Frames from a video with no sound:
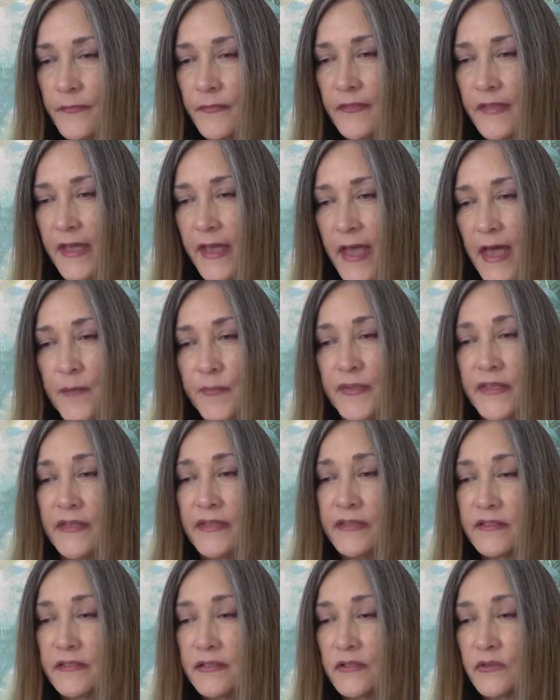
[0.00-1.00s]
The happy
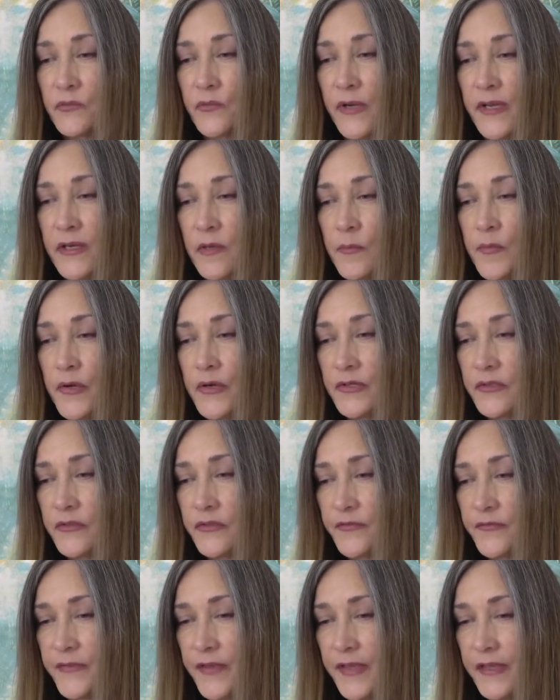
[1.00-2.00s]
kisses rain upon
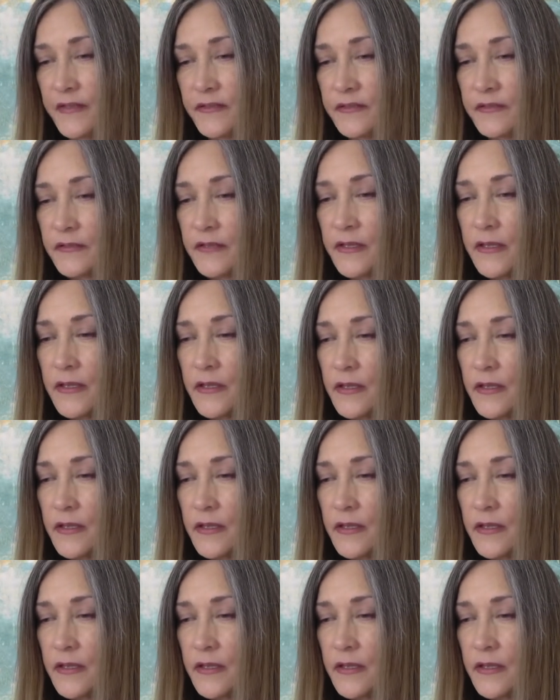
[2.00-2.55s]
your face.